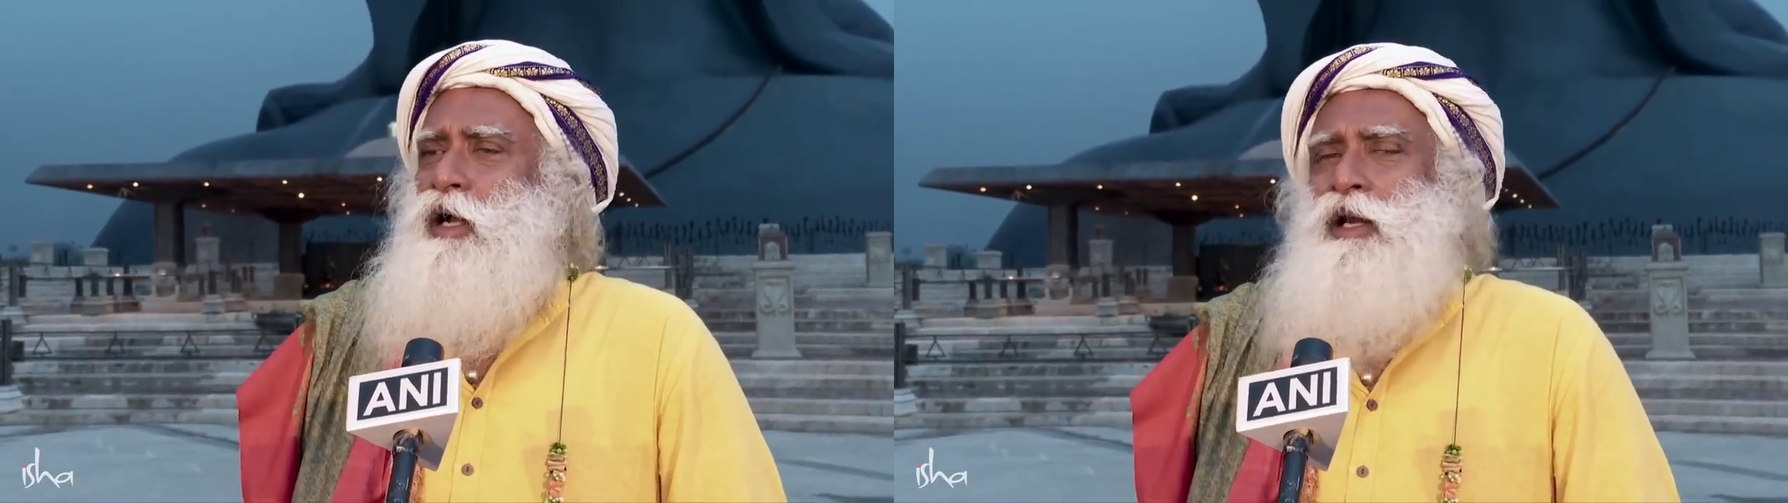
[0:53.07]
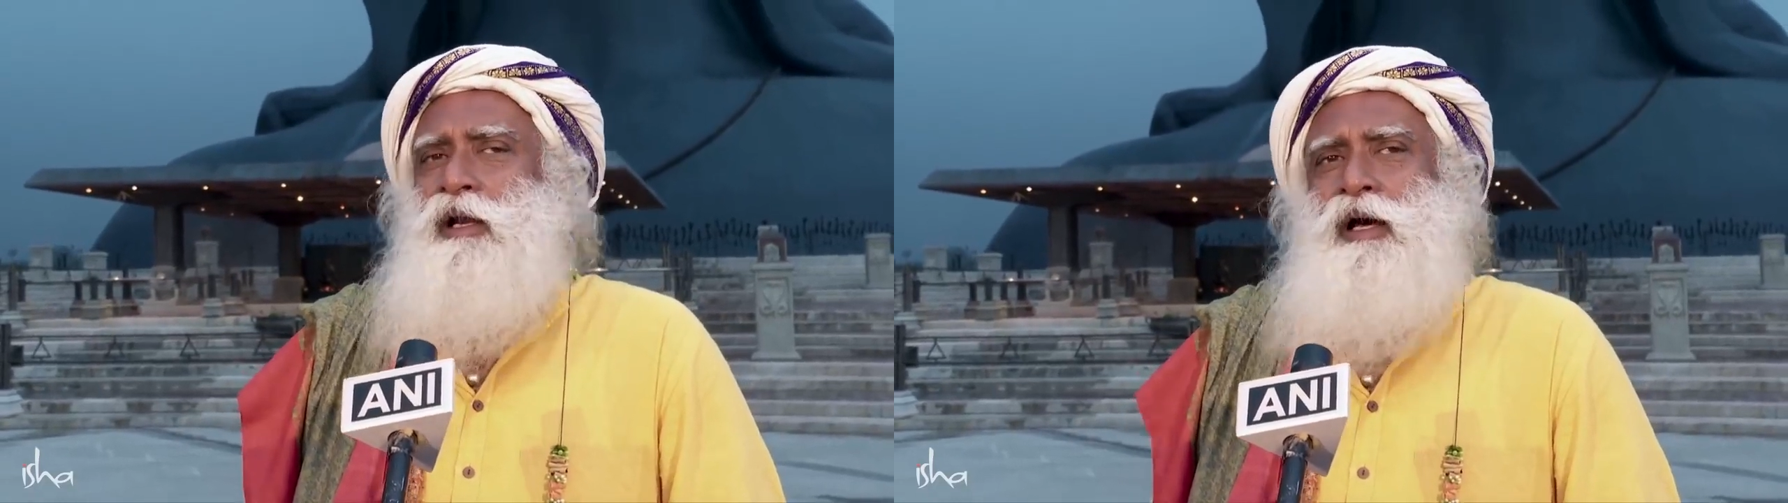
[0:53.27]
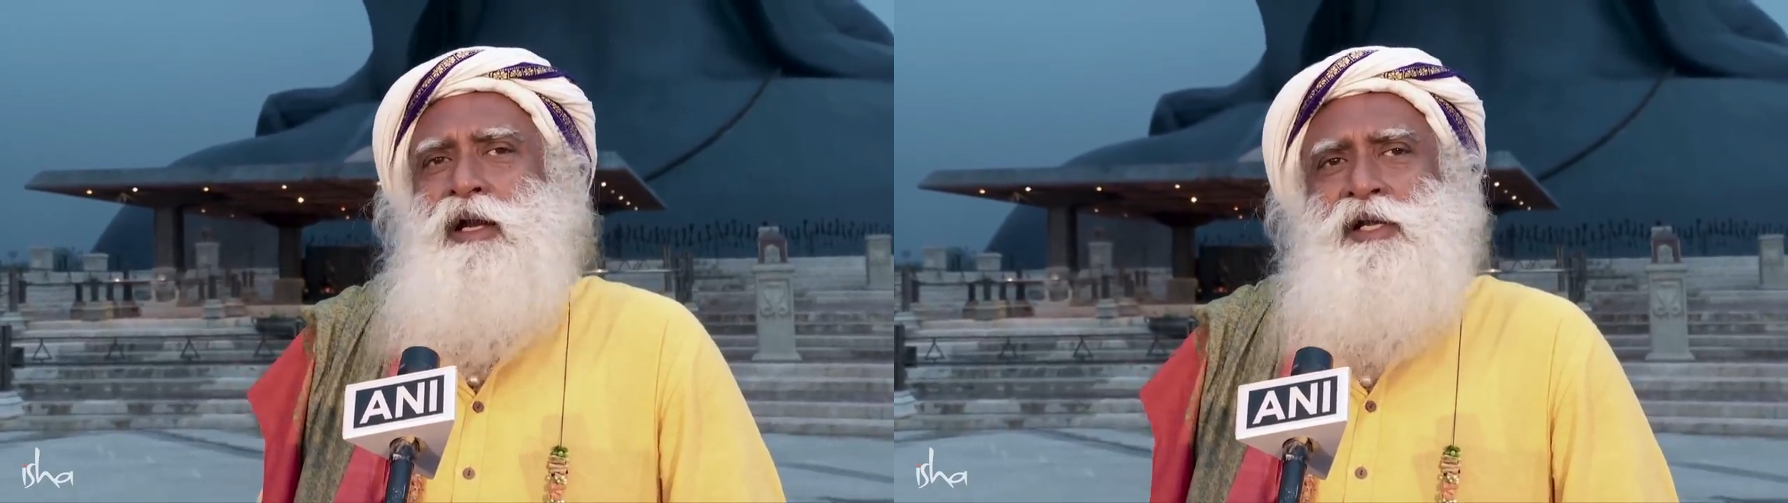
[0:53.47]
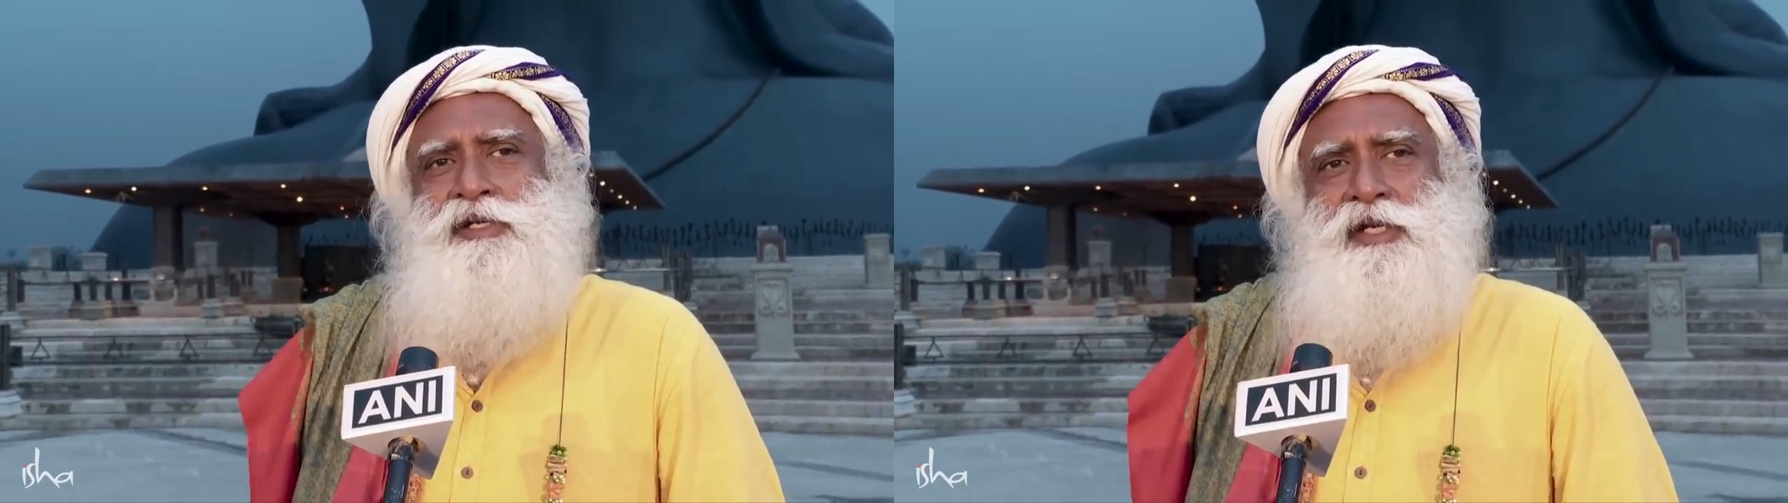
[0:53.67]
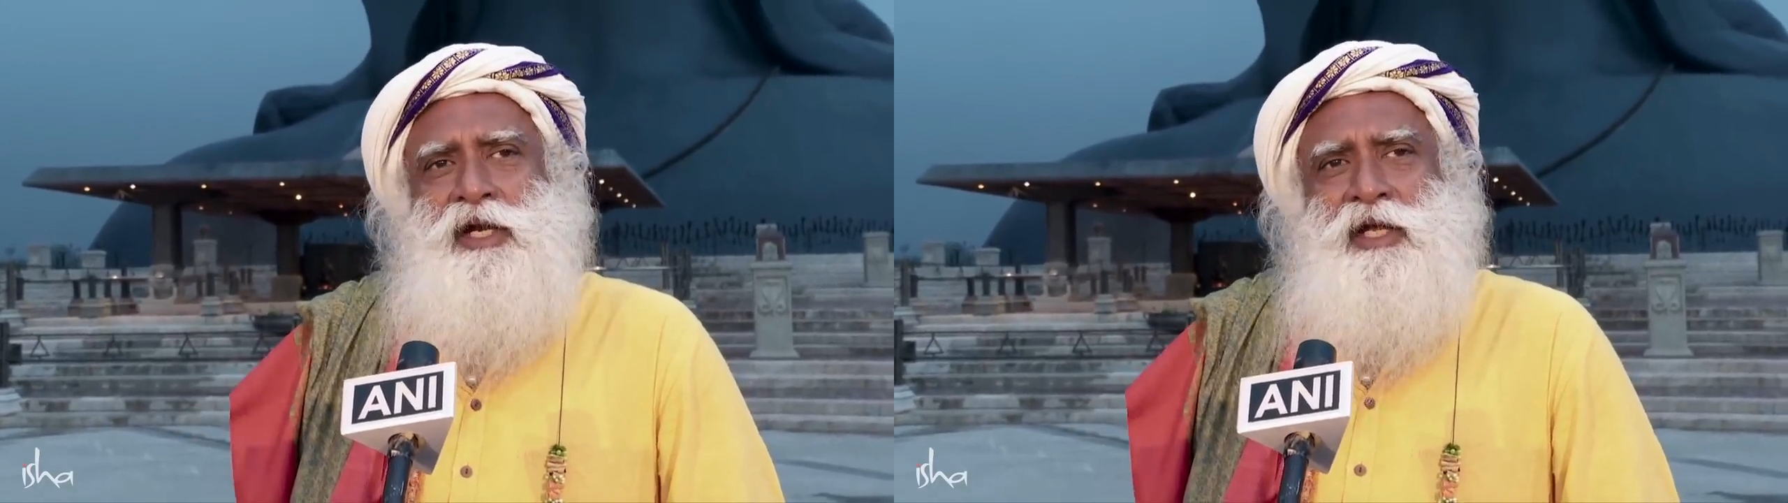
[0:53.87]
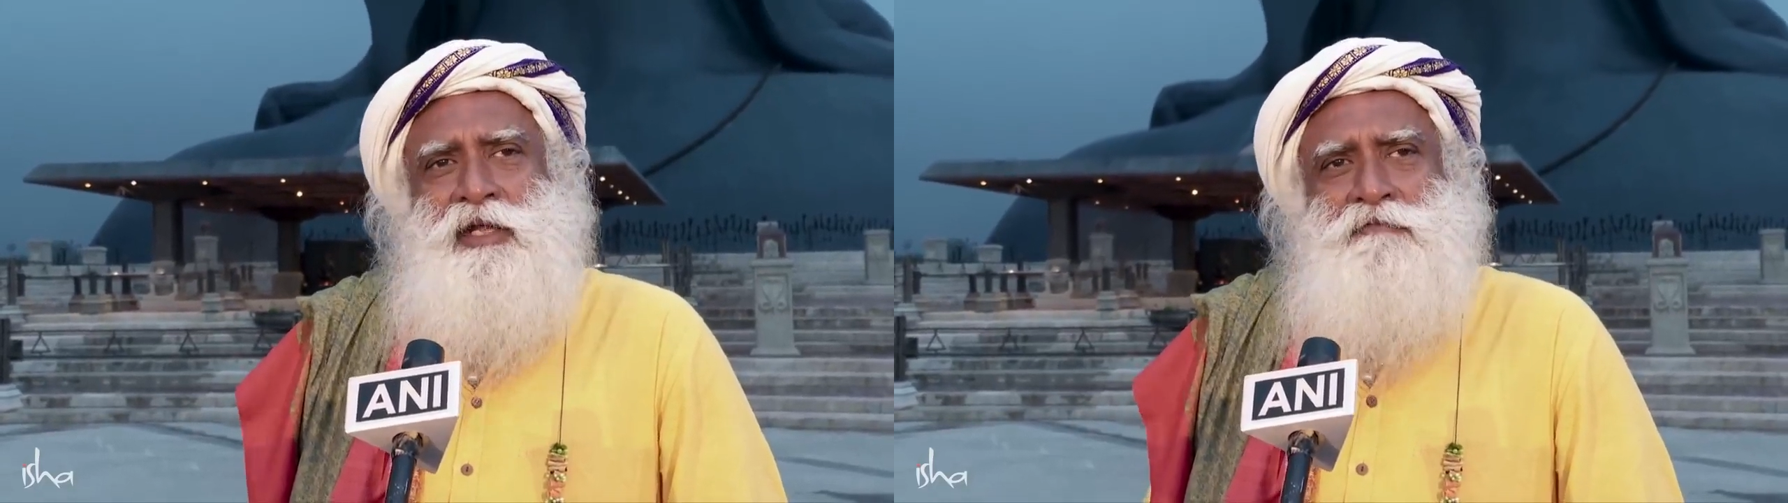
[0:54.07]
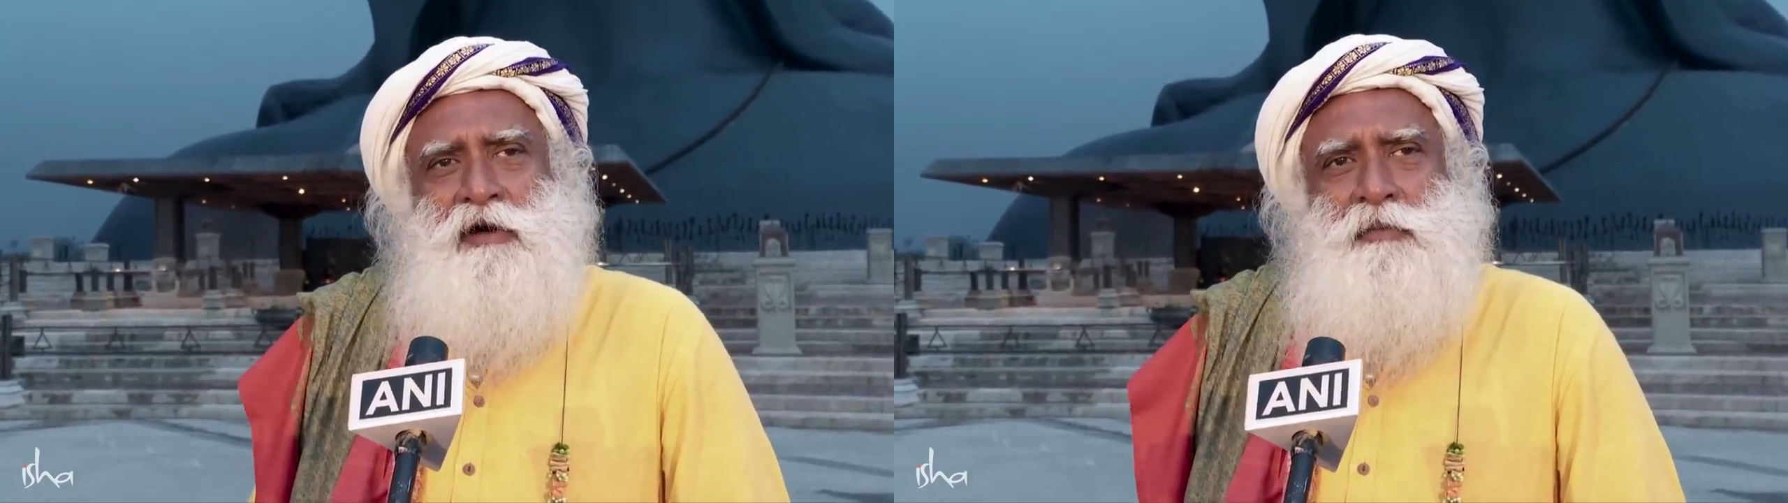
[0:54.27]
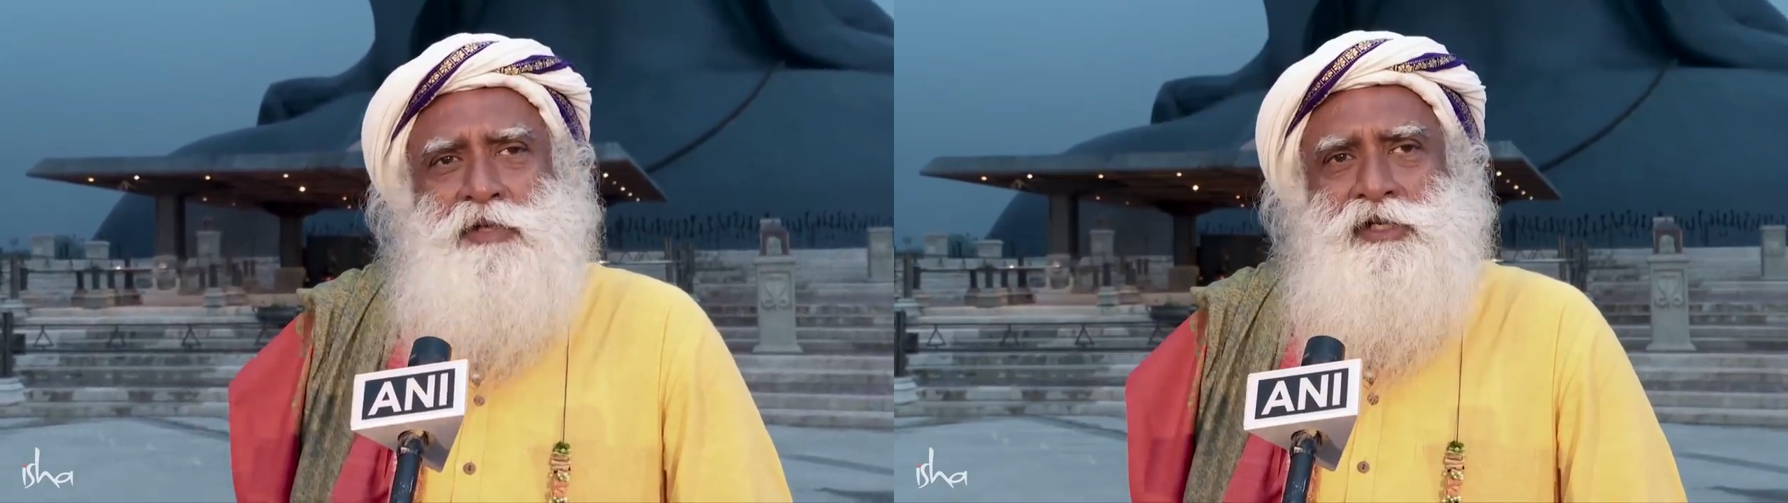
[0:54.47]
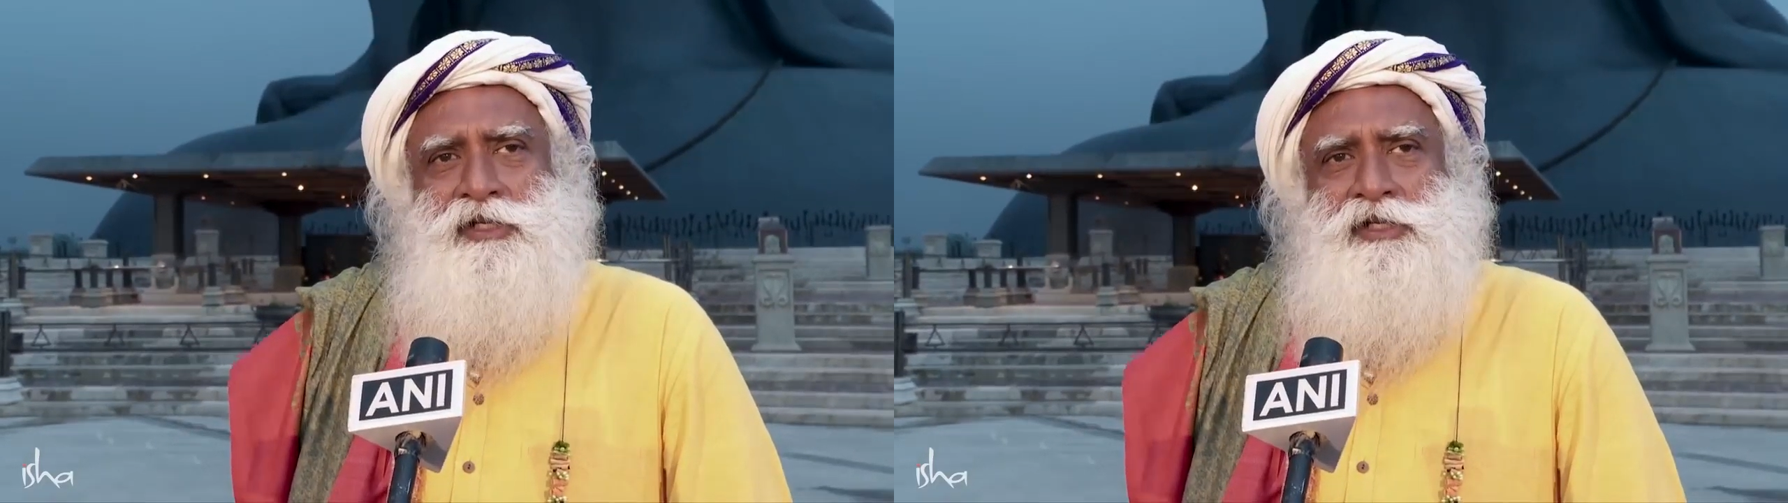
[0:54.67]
and unnecessarily the farmers